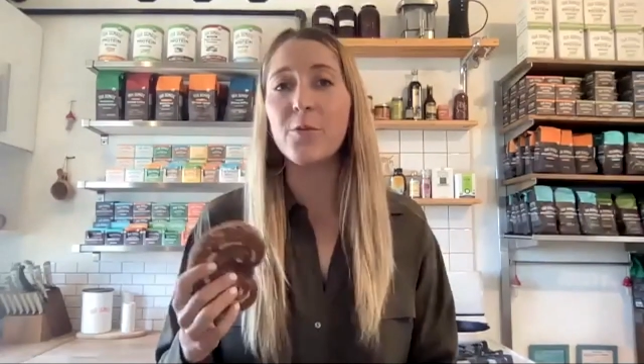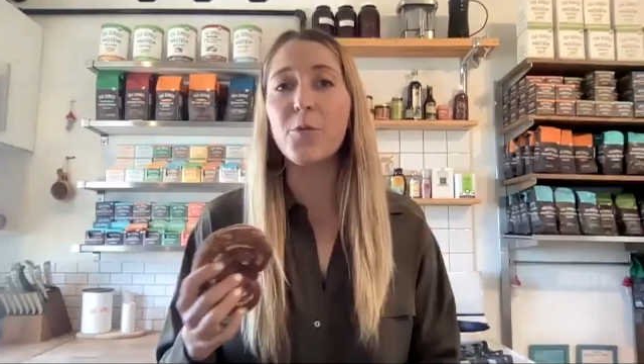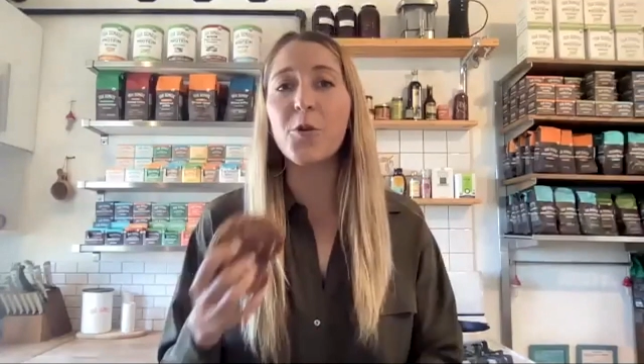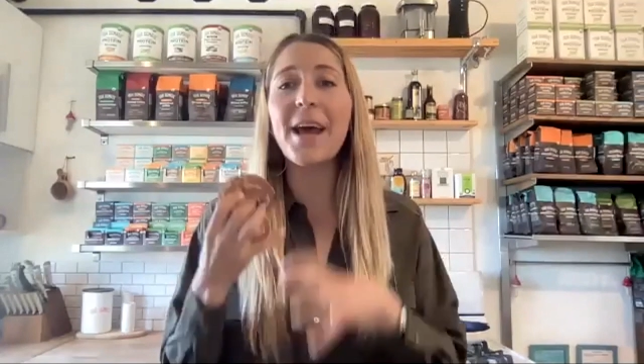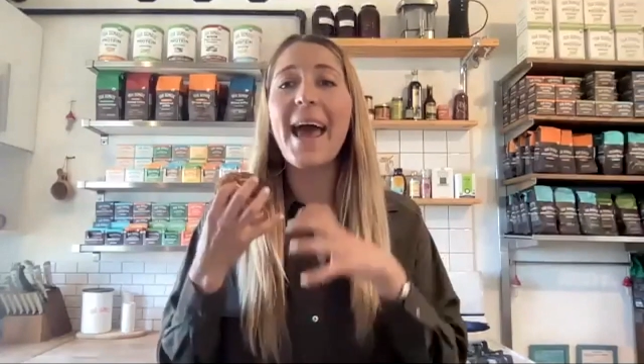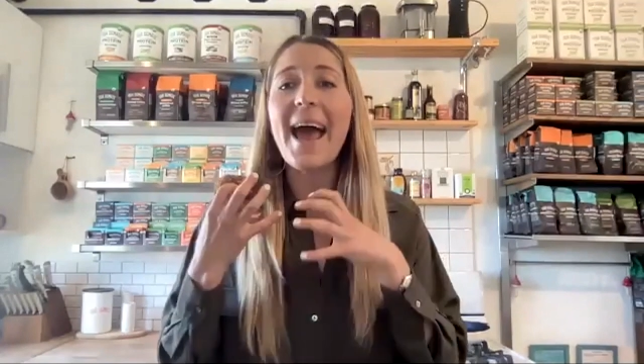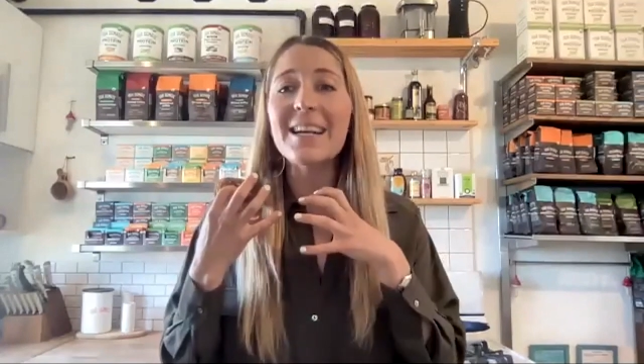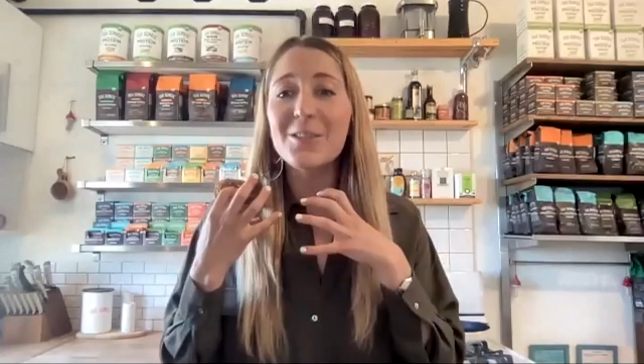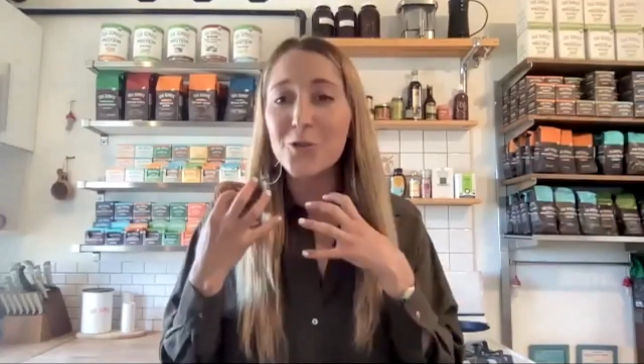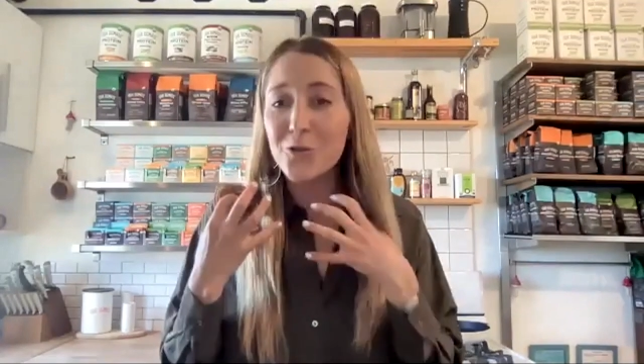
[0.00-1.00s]
The word
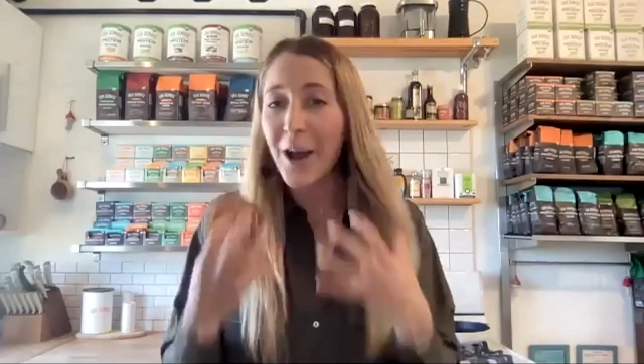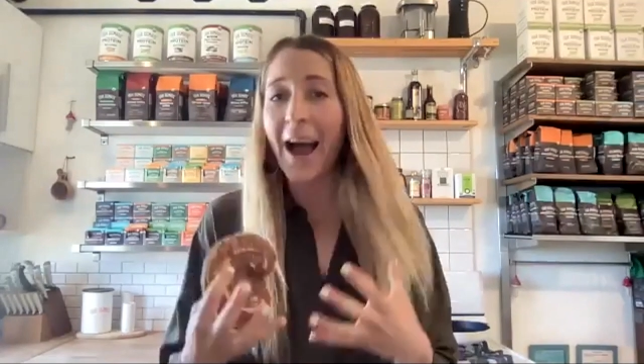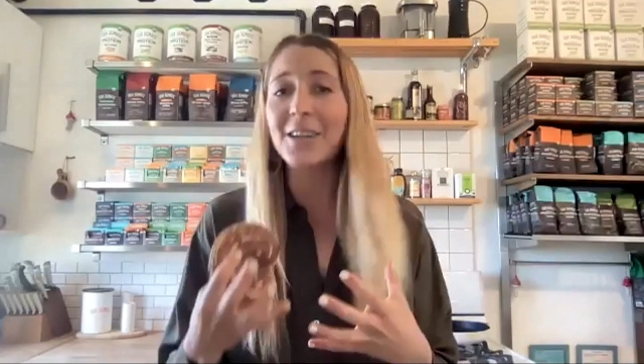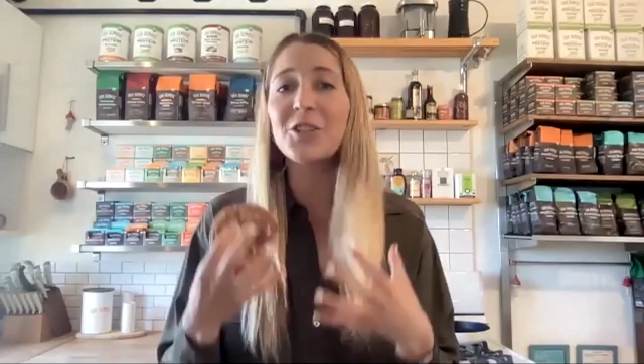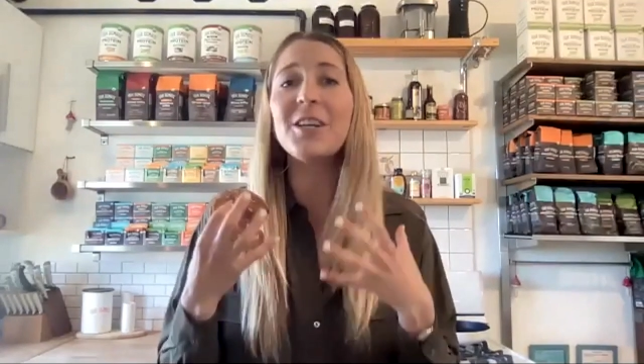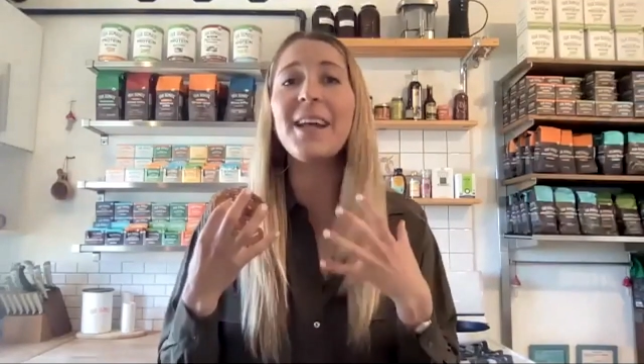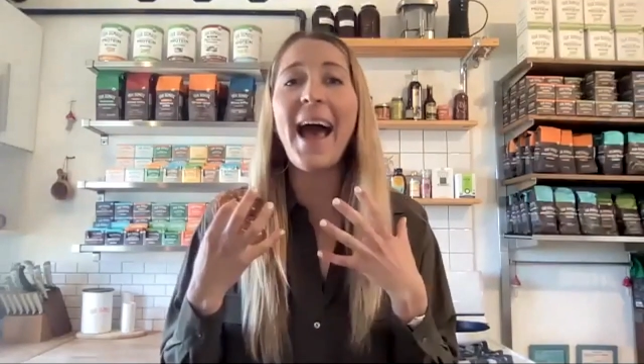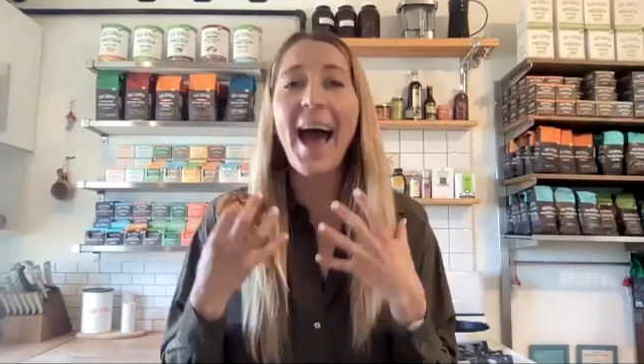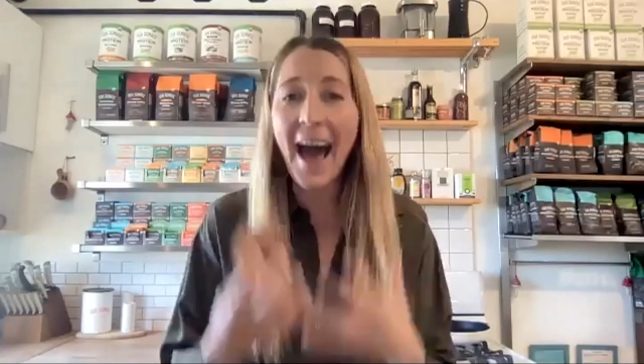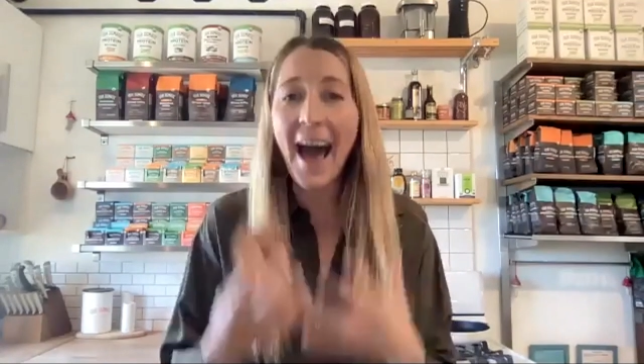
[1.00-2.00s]
extraction
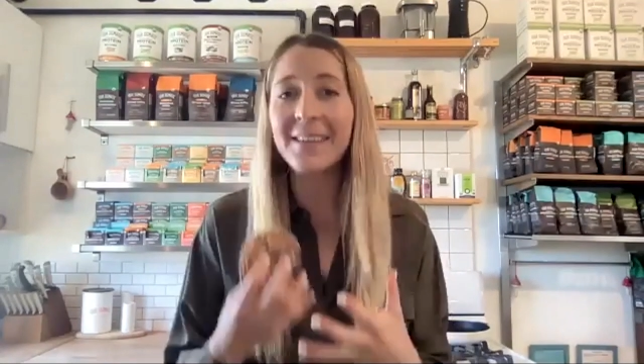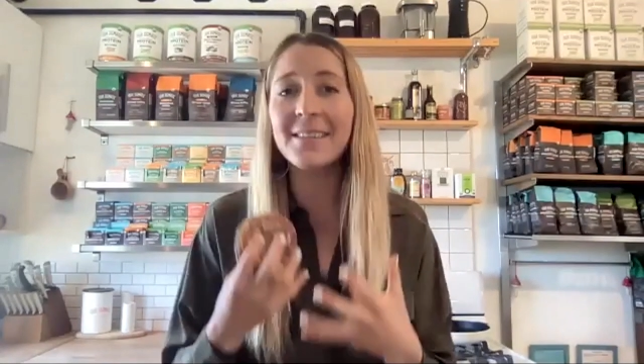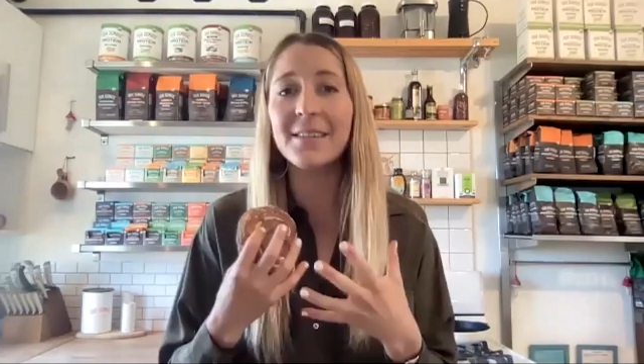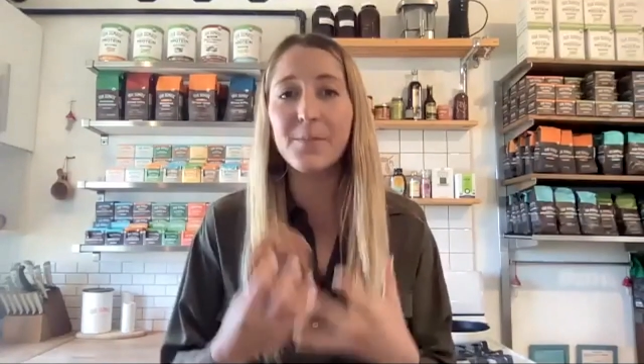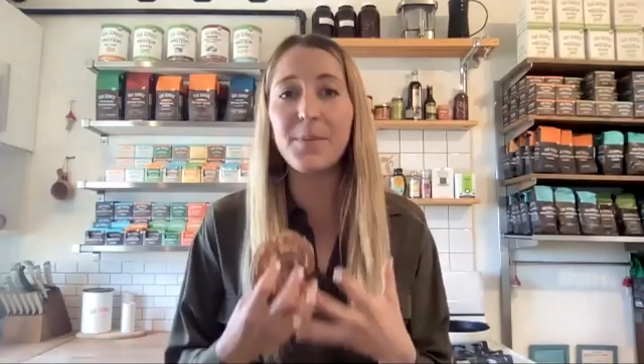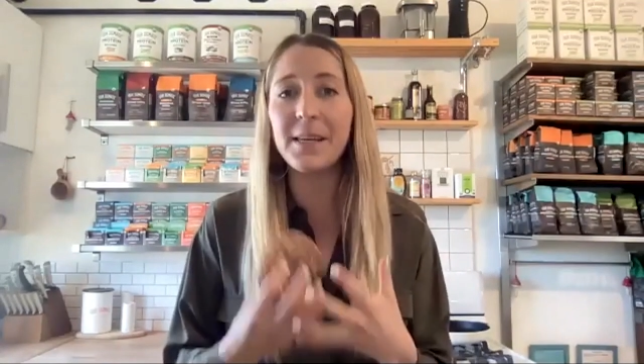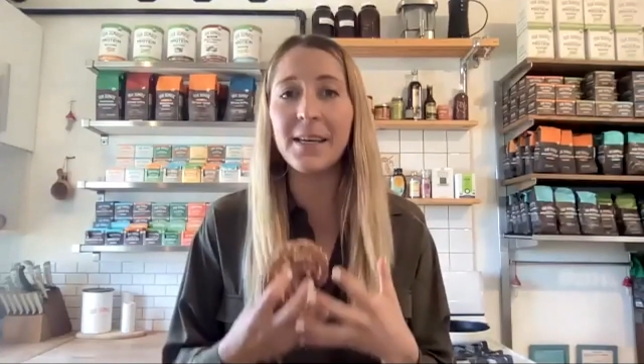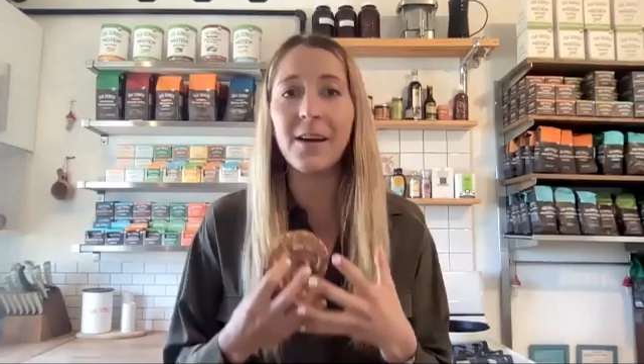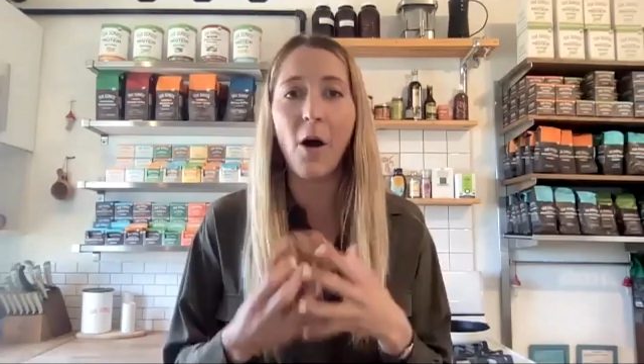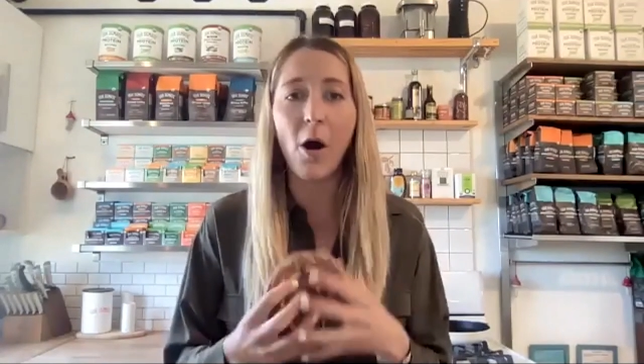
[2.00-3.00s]
has to
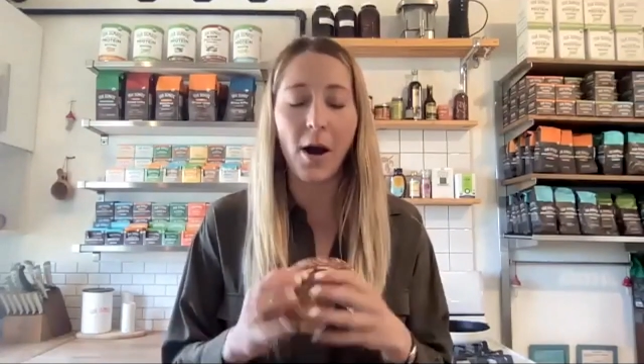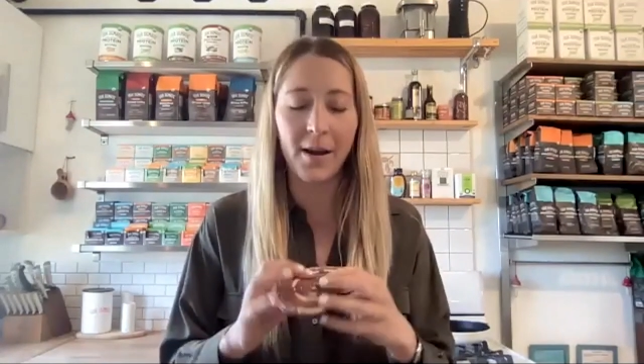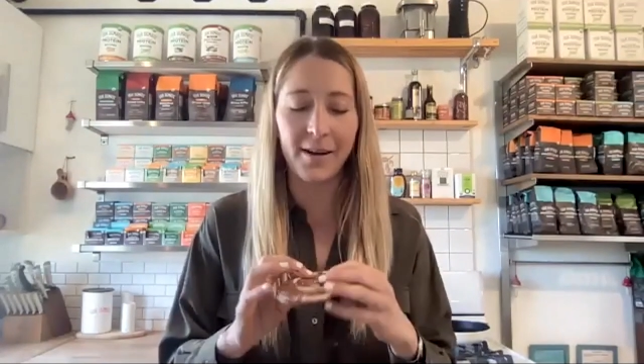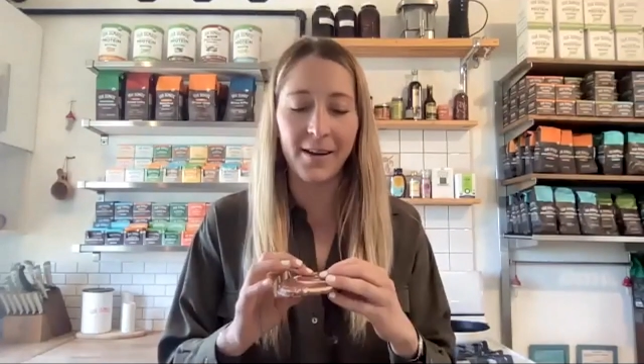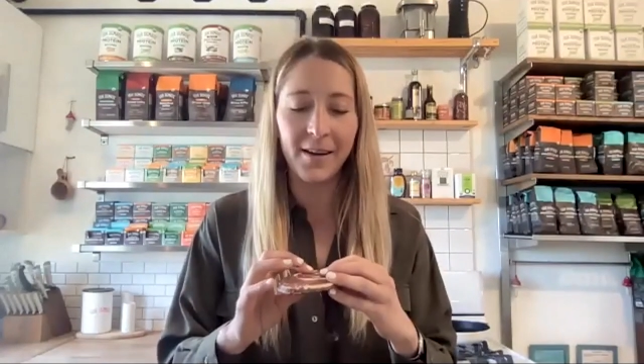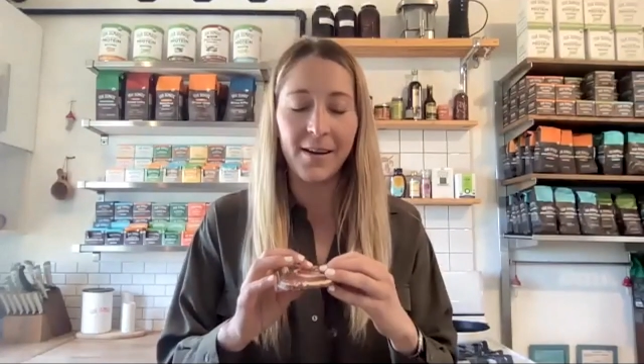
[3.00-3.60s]
be on